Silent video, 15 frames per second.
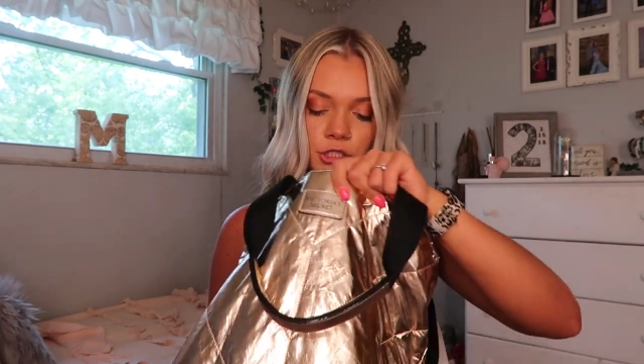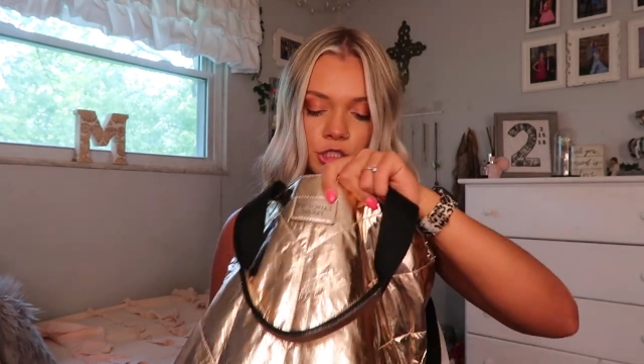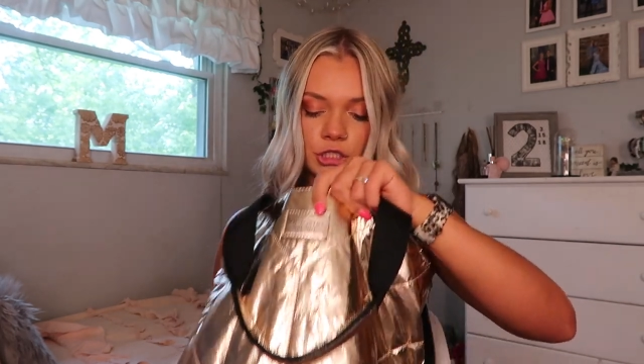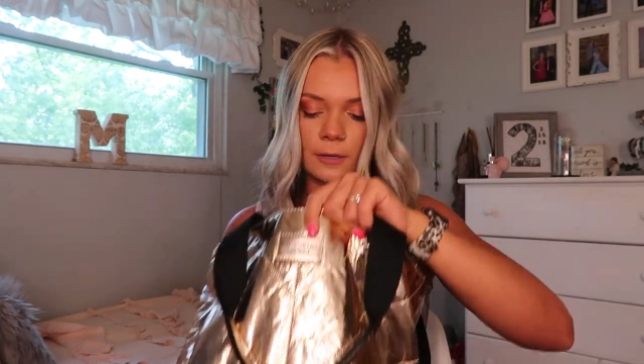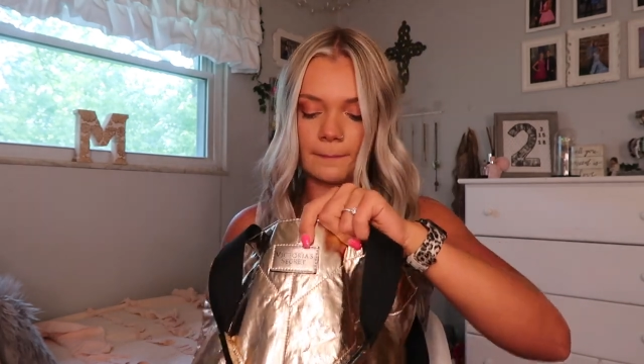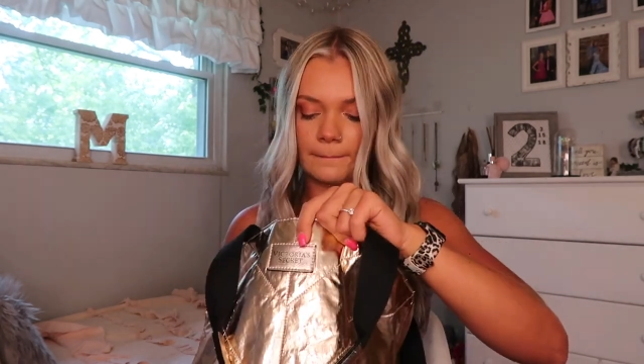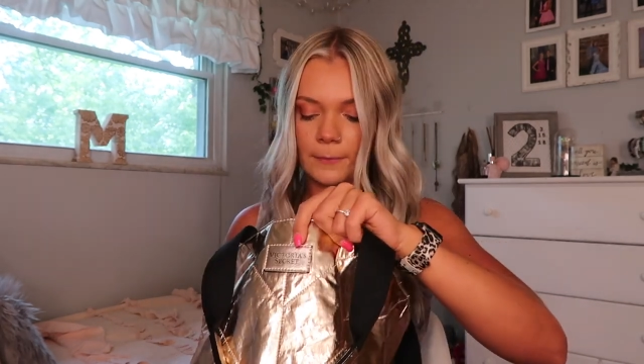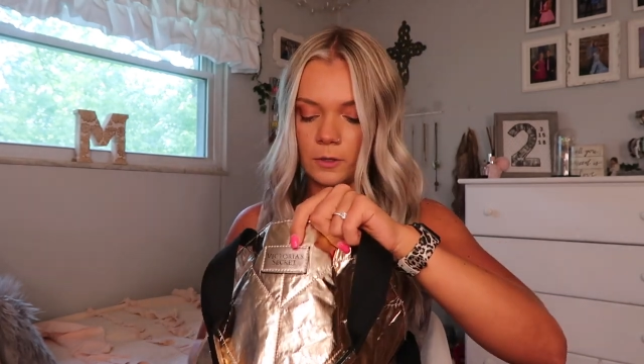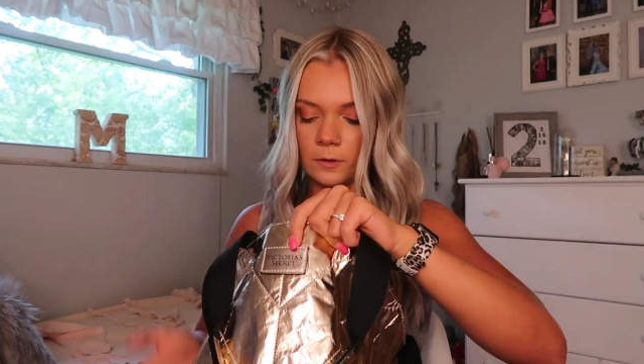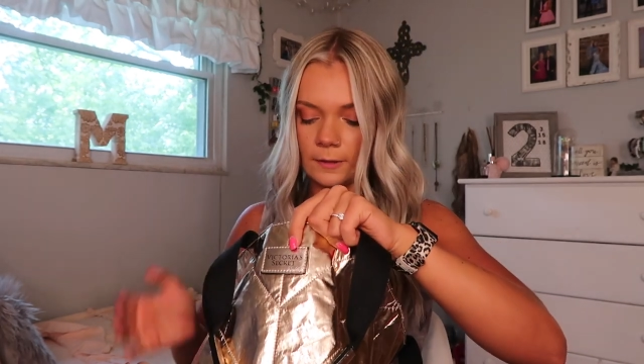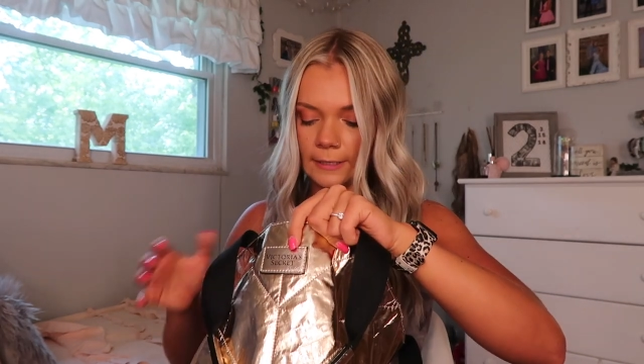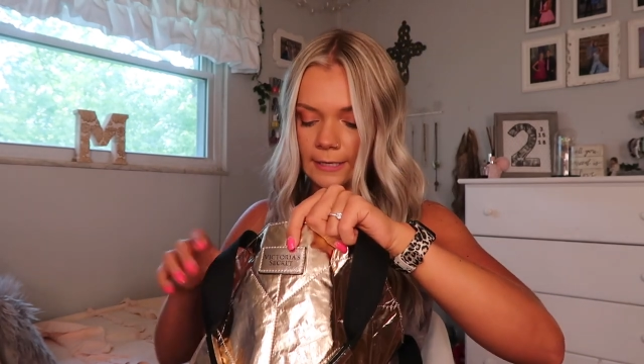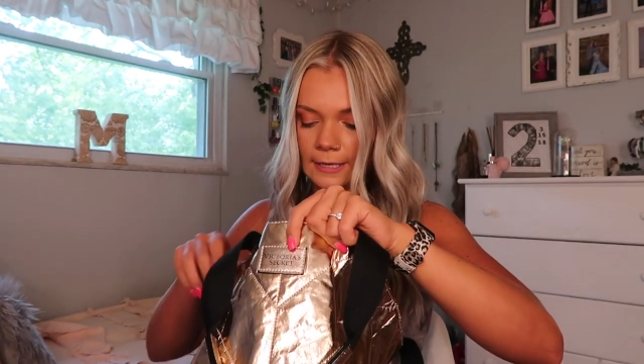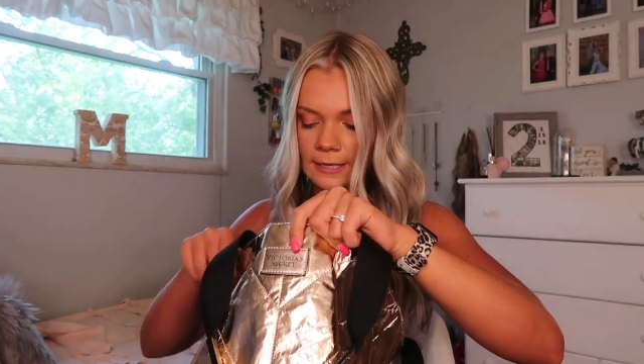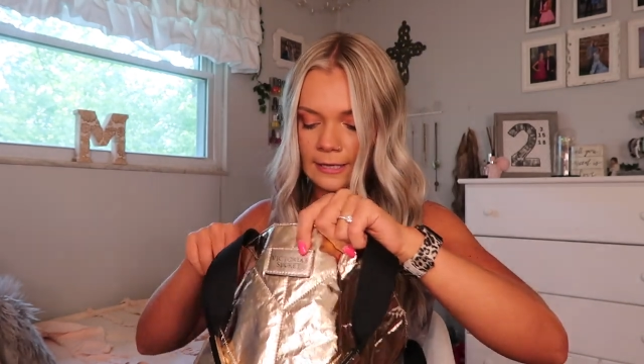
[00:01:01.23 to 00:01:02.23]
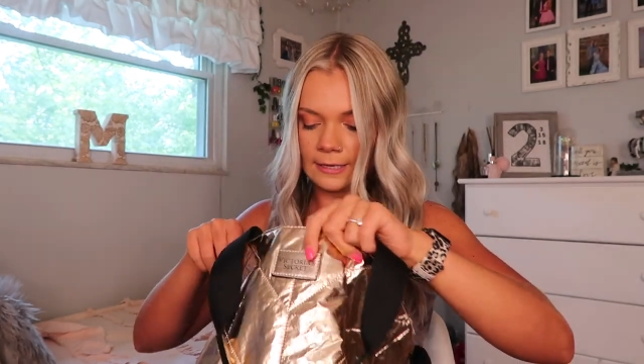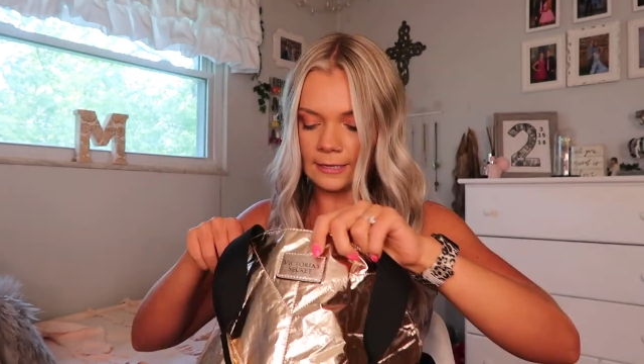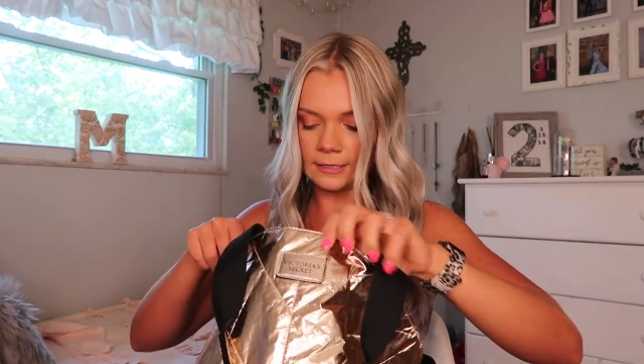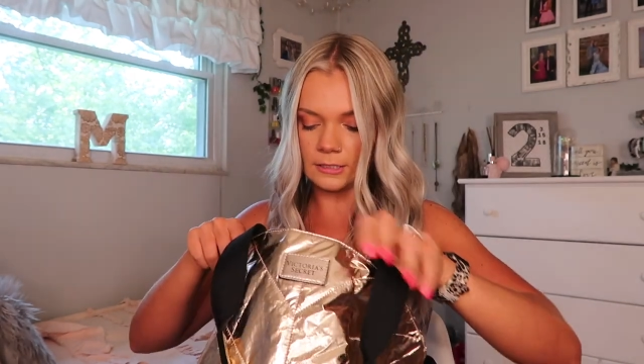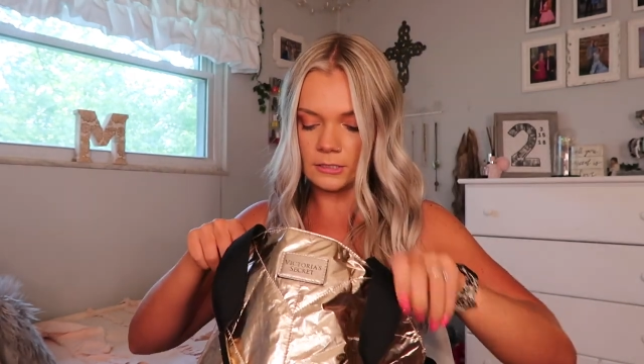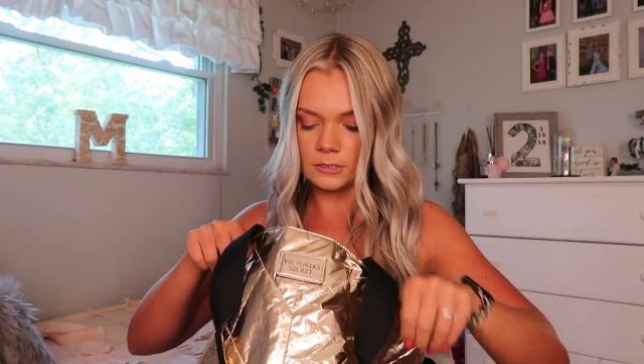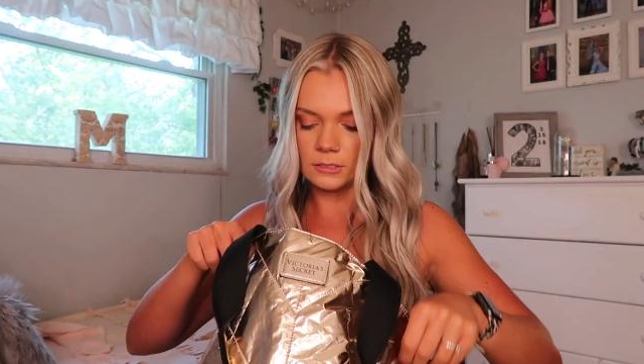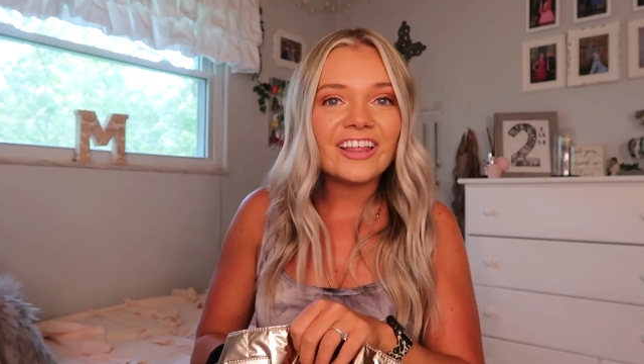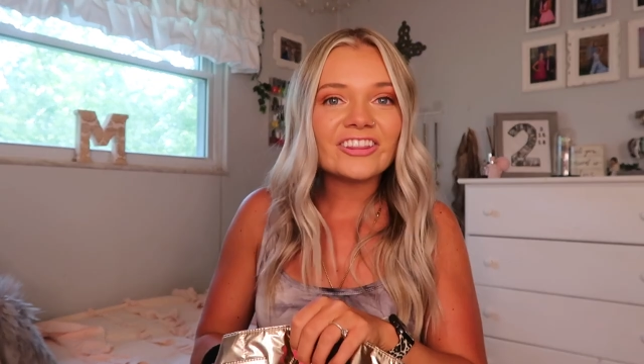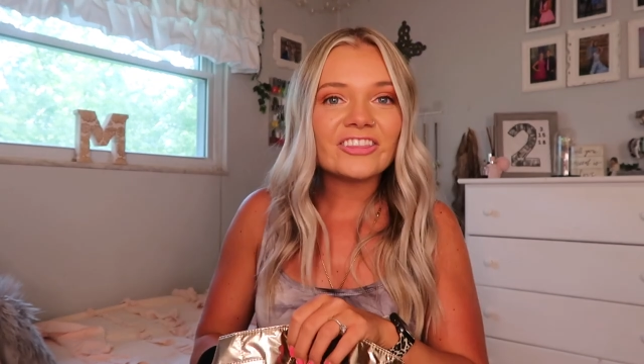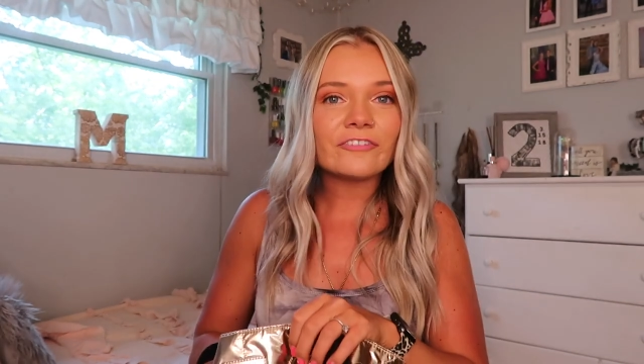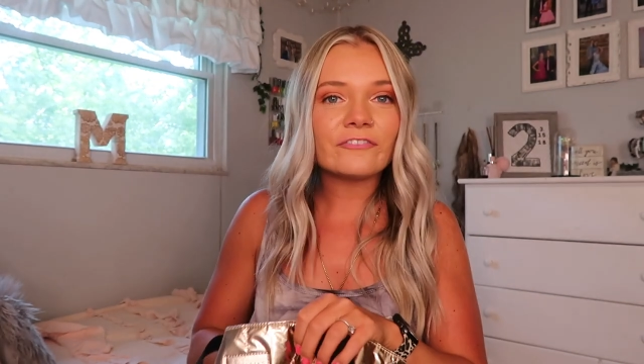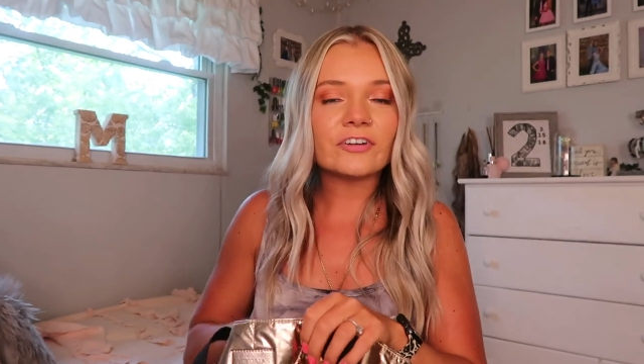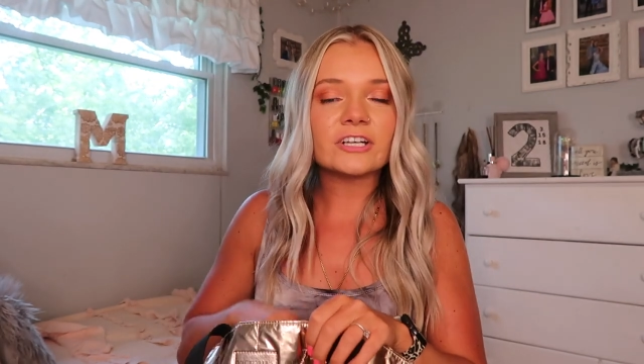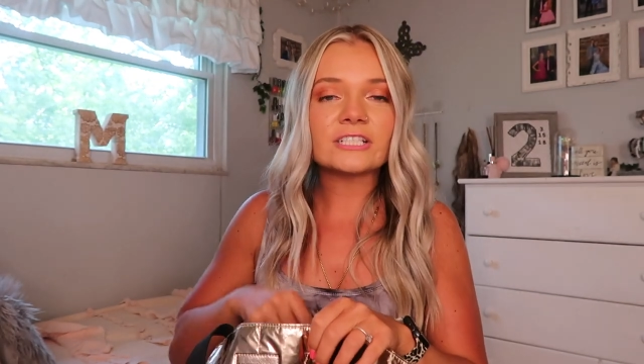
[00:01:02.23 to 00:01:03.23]
jump on in.
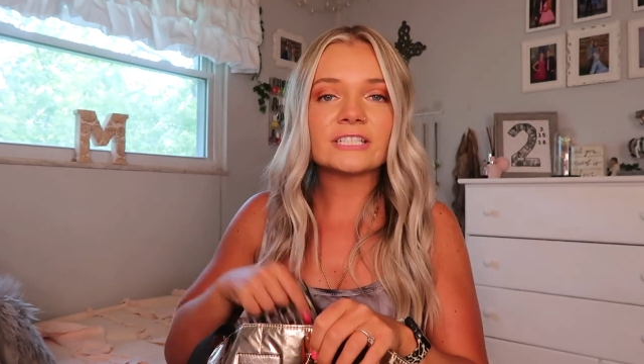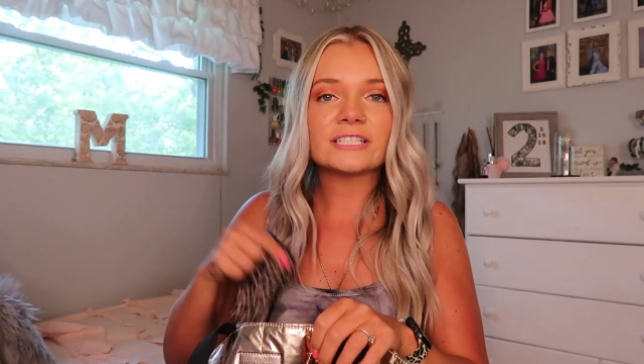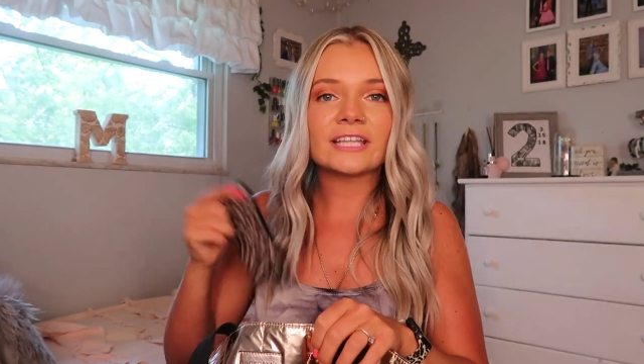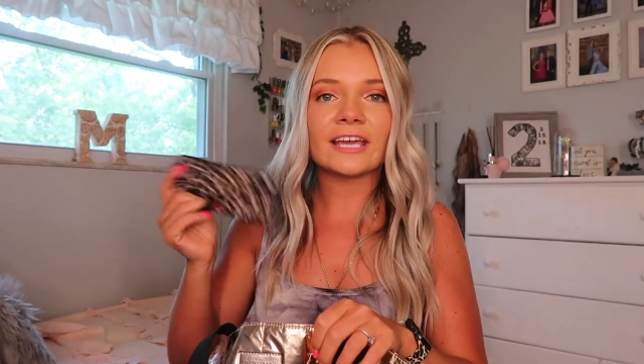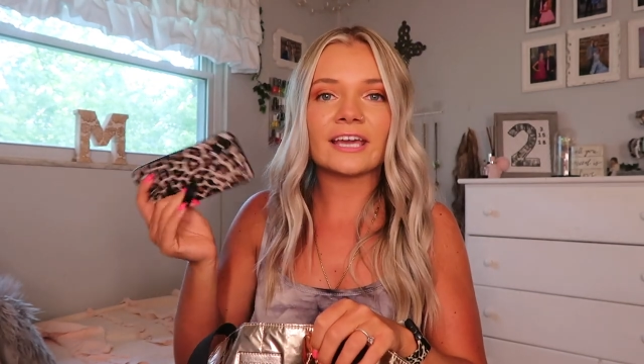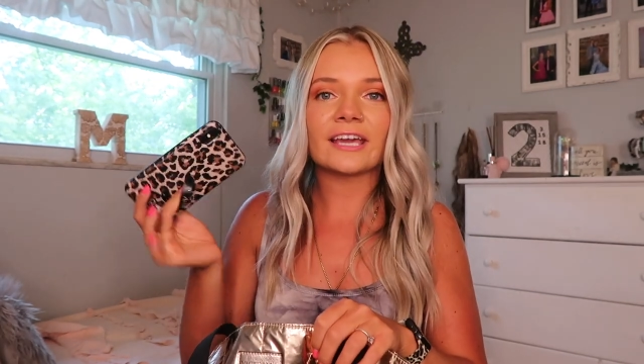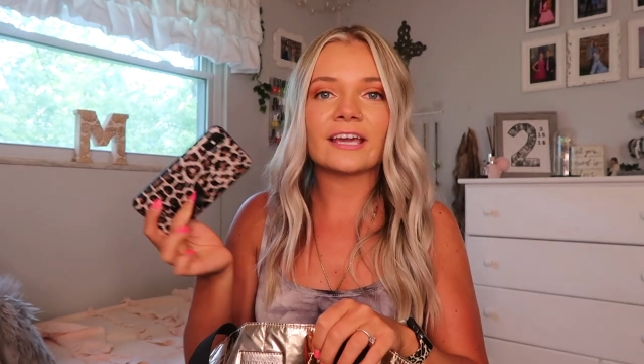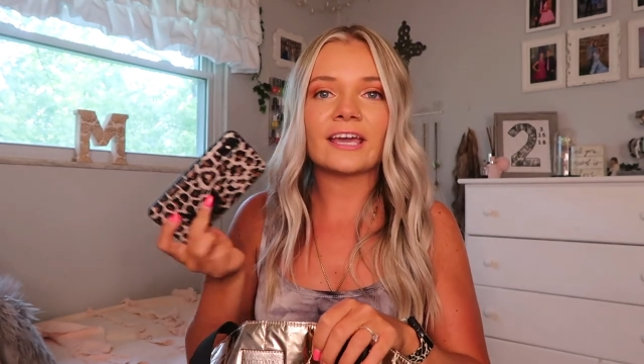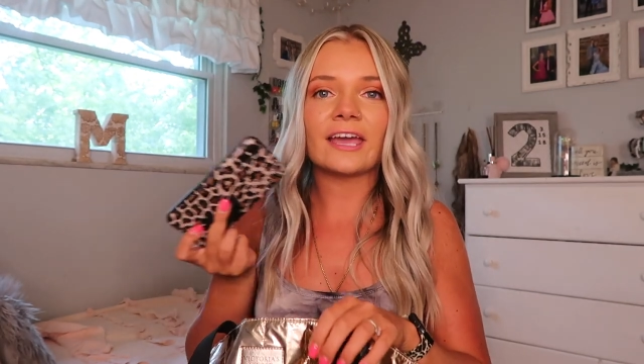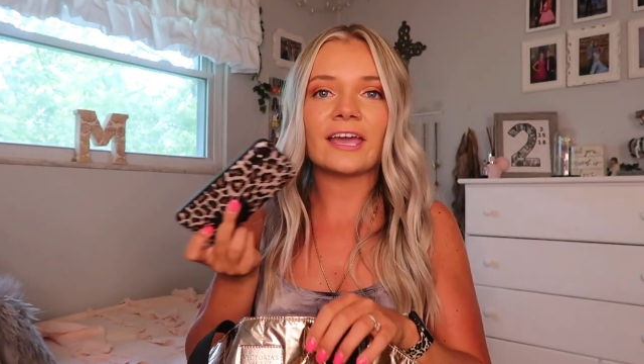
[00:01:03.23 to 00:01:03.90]
The first thing